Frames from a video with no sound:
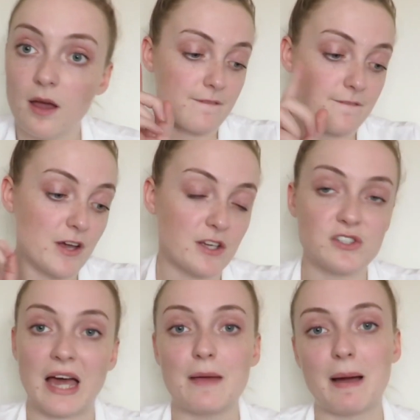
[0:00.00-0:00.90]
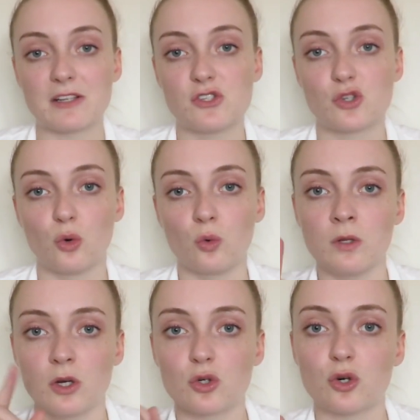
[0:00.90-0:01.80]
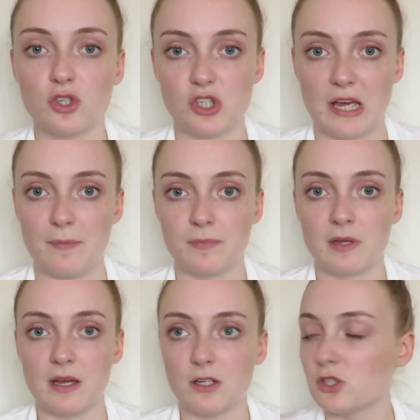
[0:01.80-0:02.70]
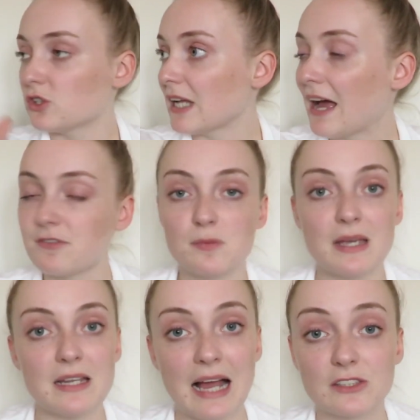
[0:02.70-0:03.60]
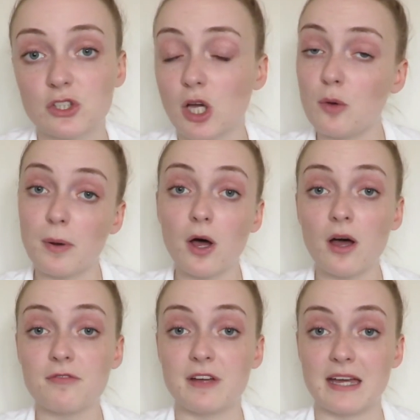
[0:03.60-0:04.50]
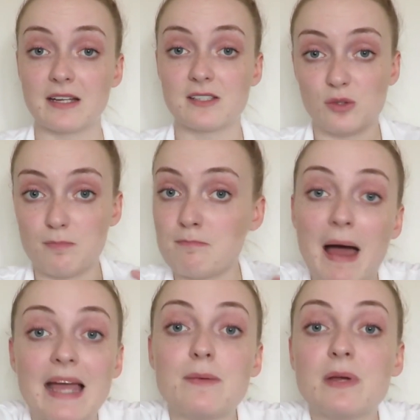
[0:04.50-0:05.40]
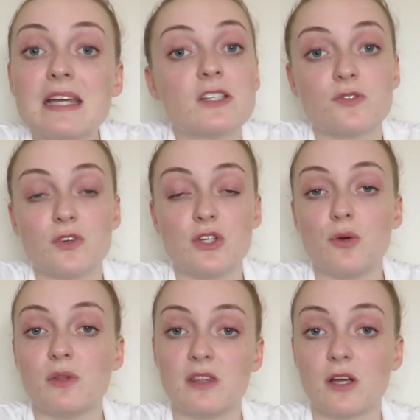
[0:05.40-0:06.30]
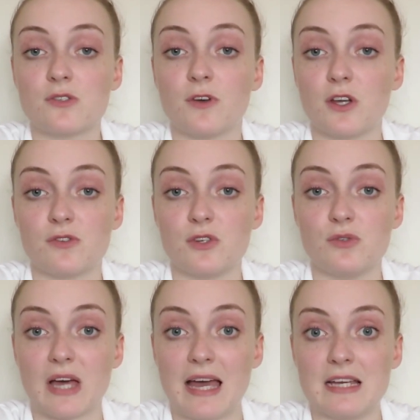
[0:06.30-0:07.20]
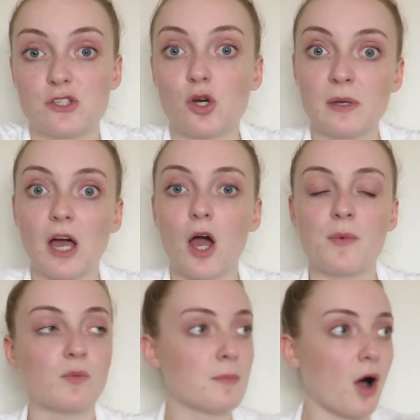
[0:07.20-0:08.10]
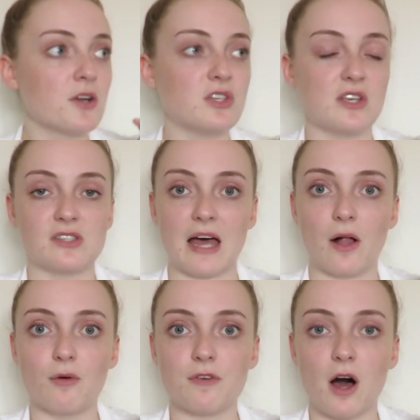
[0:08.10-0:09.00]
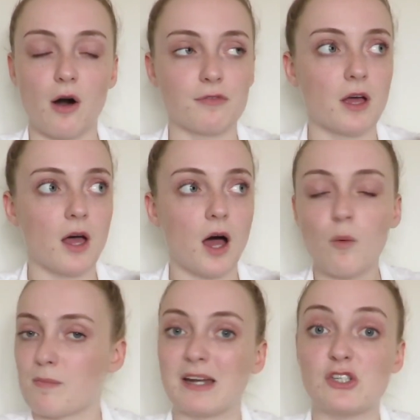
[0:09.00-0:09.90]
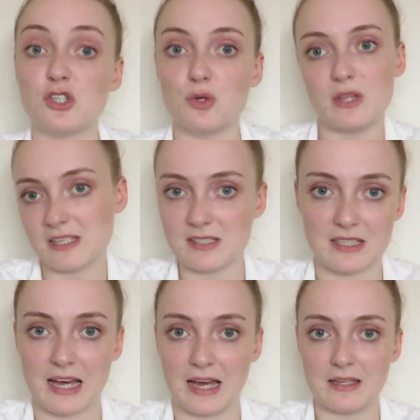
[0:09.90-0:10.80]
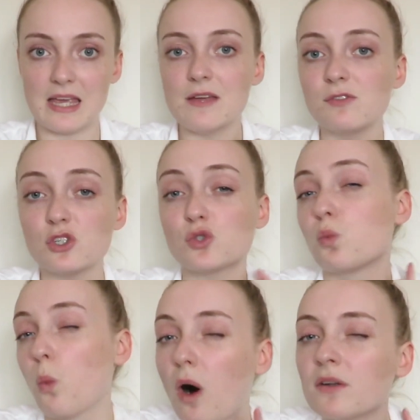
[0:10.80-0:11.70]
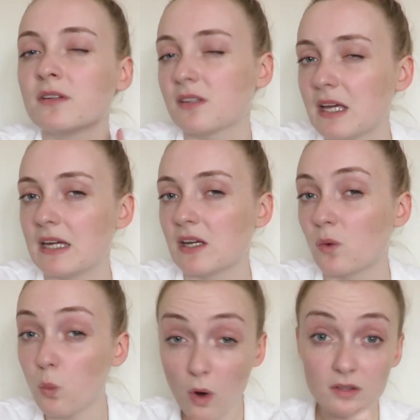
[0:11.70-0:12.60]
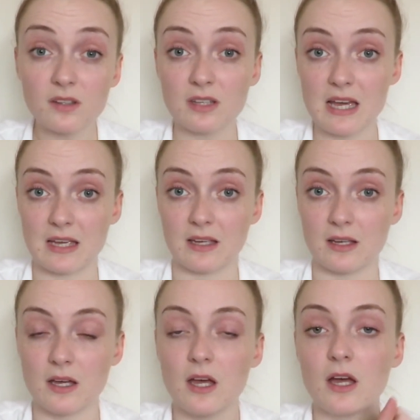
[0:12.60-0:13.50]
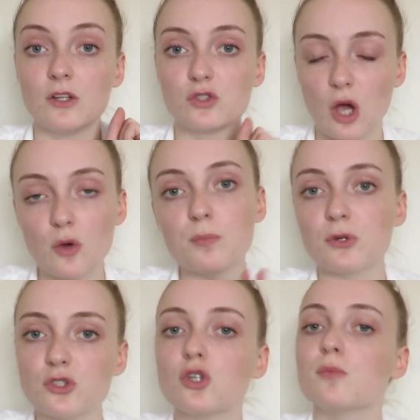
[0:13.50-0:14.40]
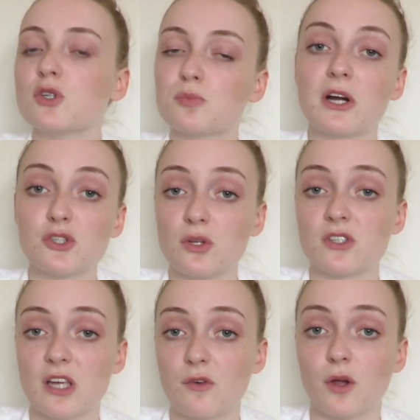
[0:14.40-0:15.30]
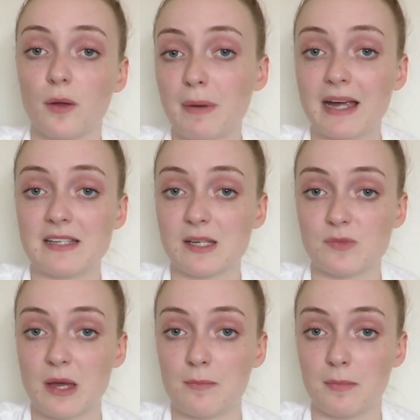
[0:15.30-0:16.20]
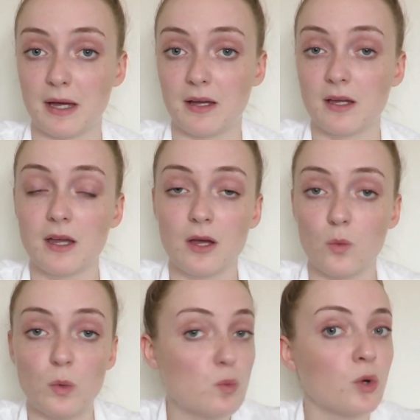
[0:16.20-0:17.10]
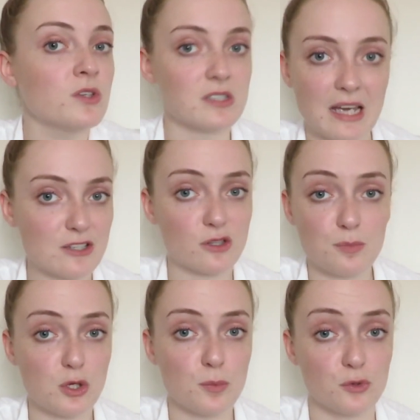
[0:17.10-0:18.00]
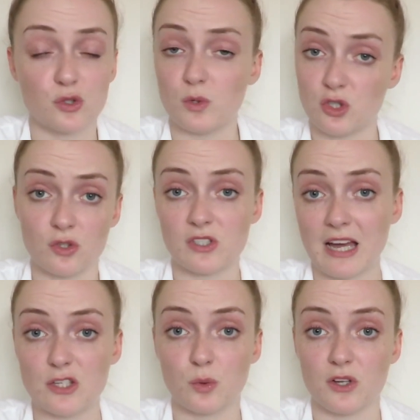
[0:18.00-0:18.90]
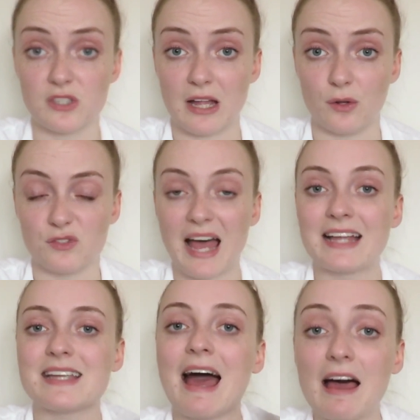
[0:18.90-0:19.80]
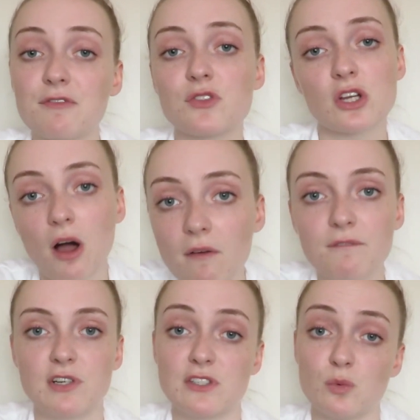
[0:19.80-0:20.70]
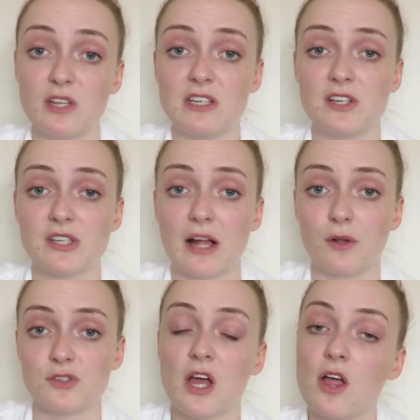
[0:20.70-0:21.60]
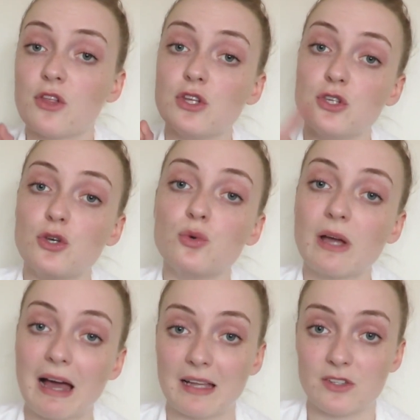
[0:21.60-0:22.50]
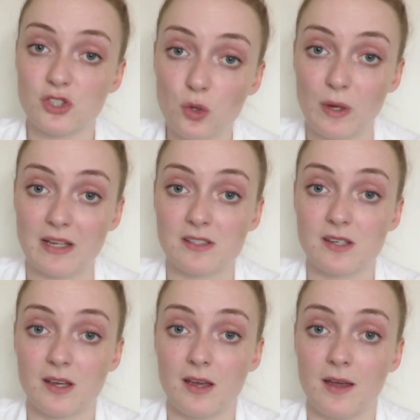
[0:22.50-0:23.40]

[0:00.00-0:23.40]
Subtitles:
First day back to school, crushed it. Doesn't have to mean it has to go perfect. Maybe it's for you within those first few days, coming home and reminding yourself of, oh, I managed to do this today. Even just one thing, one thing. Don't put too much pressure on yourself going back in September. We wouldn't say it to the pupils, so we shouldn't say it to ourselves. And have the confidence within yourselves that you can do it.